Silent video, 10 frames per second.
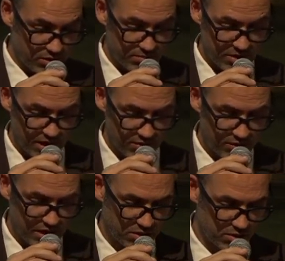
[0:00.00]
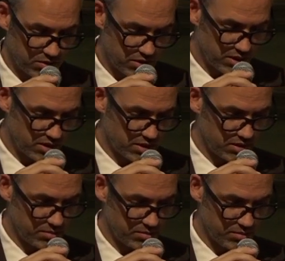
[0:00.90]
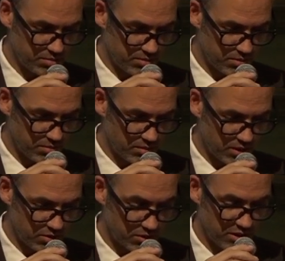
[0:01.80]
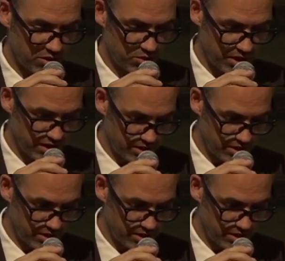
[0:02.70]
they have a very good success